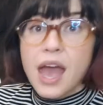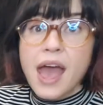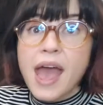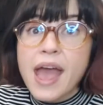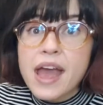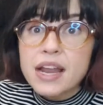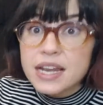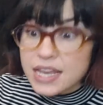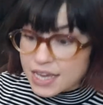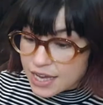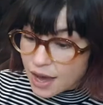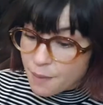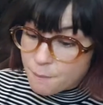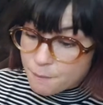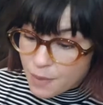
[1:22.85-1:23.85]
Annie,
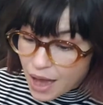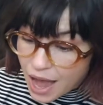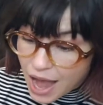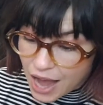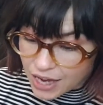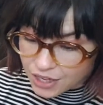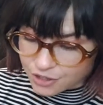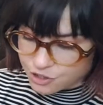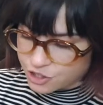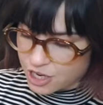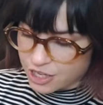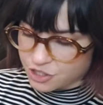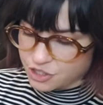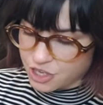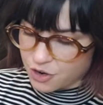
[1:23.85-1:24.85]
come back,
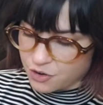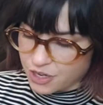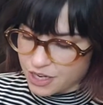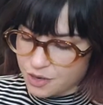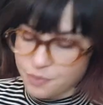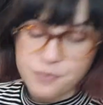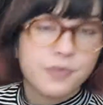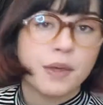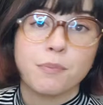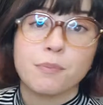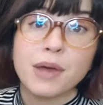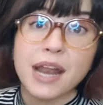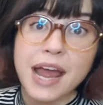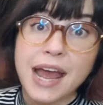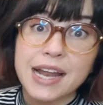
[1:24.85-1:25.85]
Jack shouted,
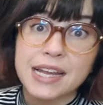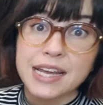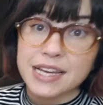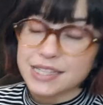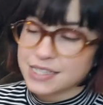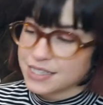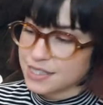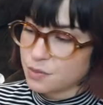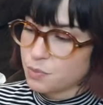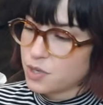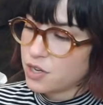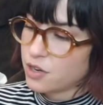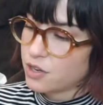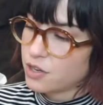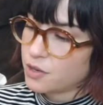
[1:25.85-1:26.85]
but Annie had
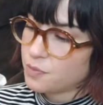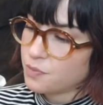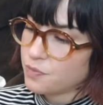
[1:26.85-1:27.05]
disappeared.